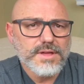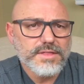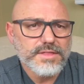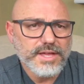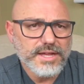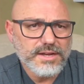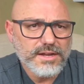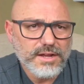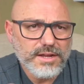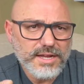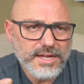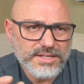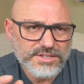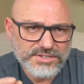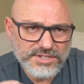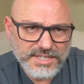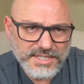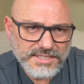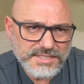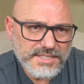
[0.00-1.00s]
that
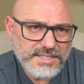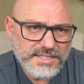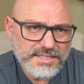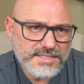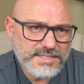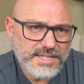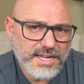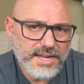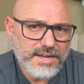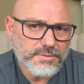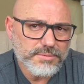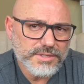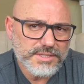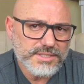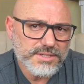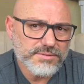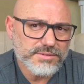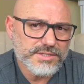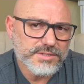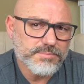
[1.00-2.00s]
it's easy to say when
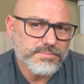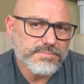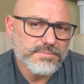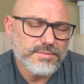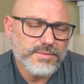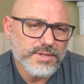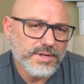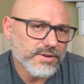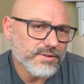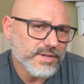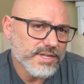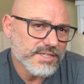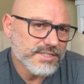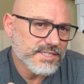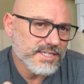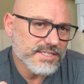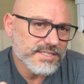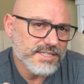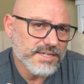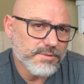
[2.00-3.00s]
someone's, he
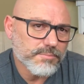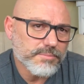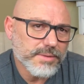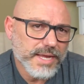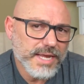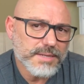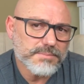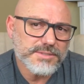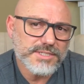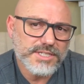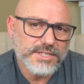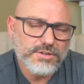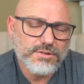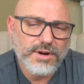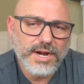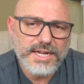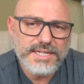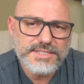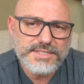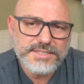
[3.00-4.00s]
says they're babes in
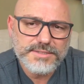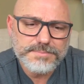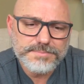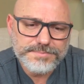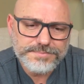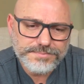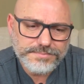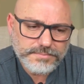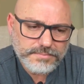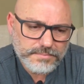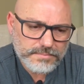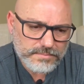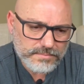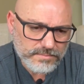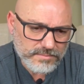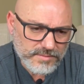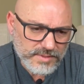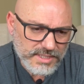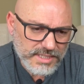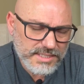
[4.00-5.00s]
Christ.
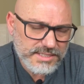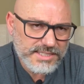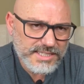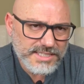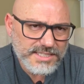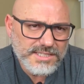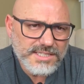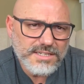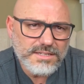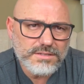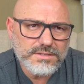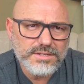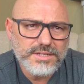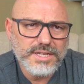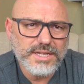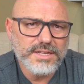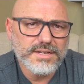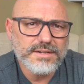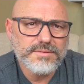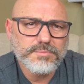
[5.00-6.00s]
It's easy to
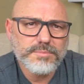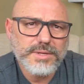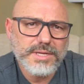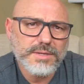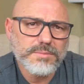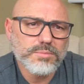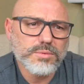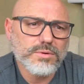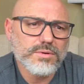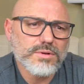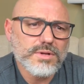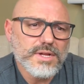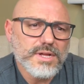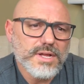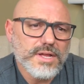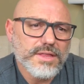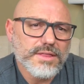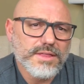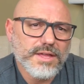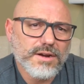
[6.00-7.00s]
look at people
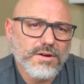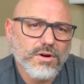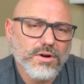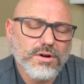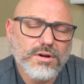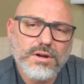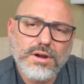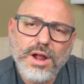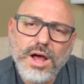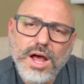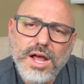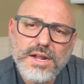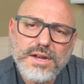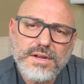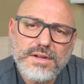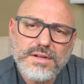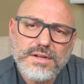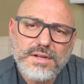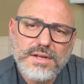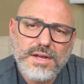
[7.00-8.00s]
that are
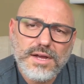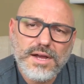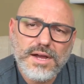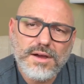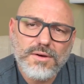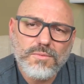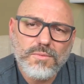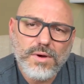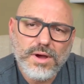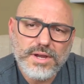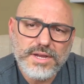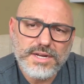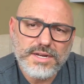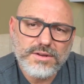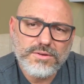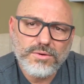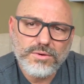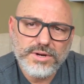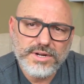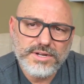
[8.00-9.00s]
not walking
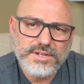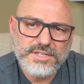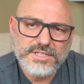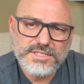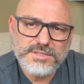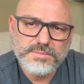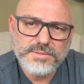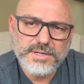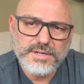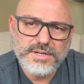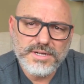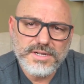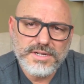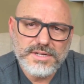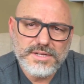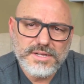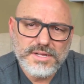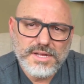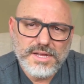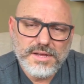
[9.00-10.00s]
according to the Spirit,
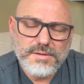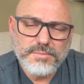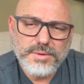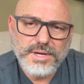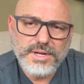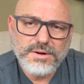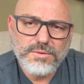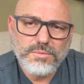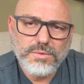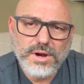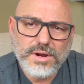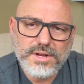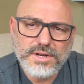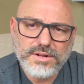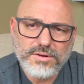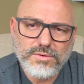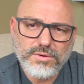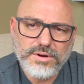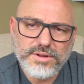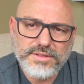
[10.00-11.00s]
but
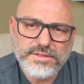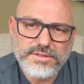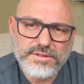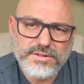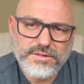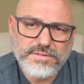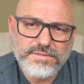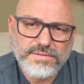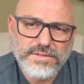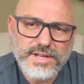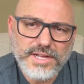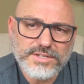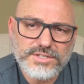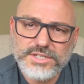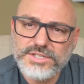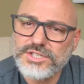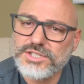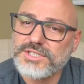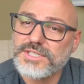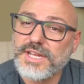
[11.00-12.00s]
walking according to their flesh,
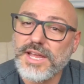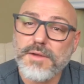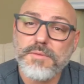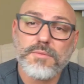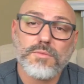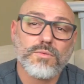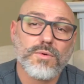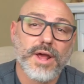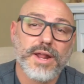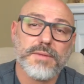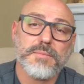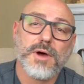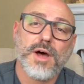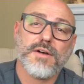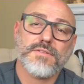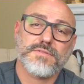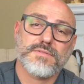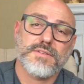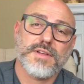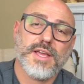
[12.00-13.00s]
and just say, write them
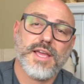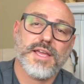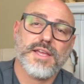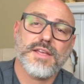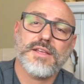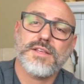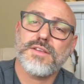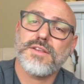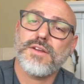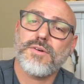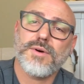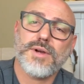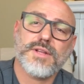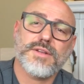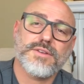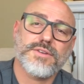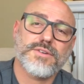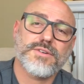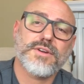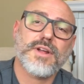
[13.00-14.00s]
off. Hey, you know
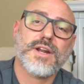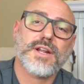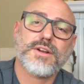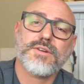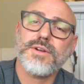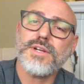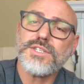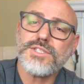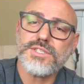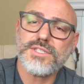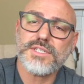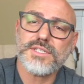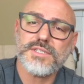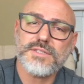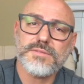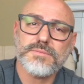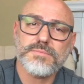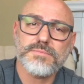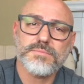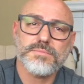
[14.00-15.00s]
what? You're not a Christian.
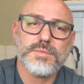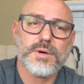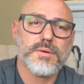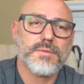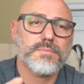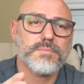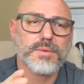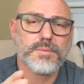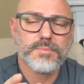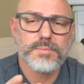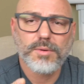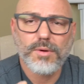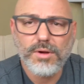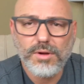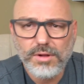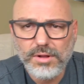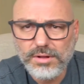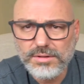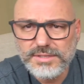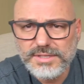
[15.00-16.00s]
But
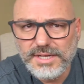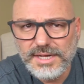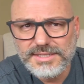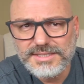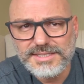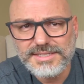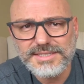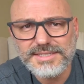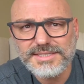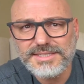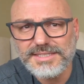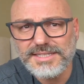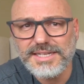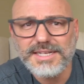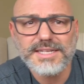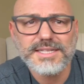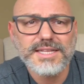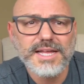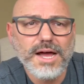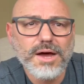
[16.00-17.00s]
Paul doesn't
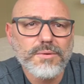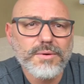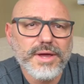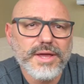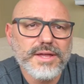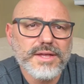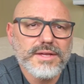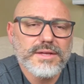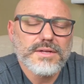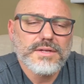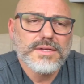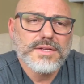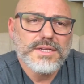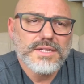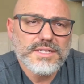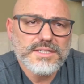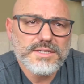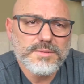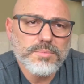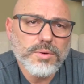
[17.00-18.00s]
see it that way.
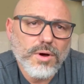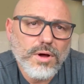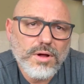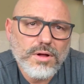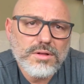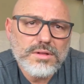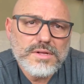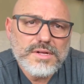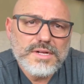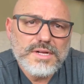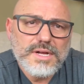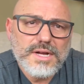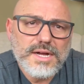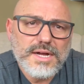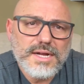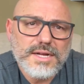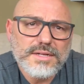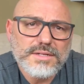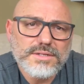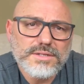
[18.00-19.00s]
You see, Paul
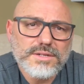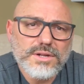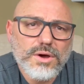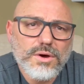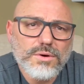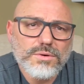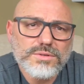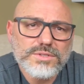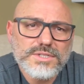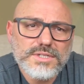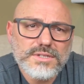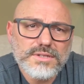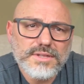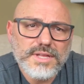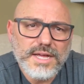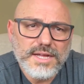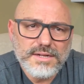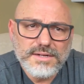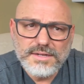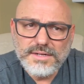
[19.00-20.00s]
knows
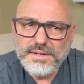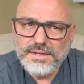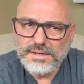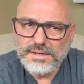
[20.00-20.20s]
that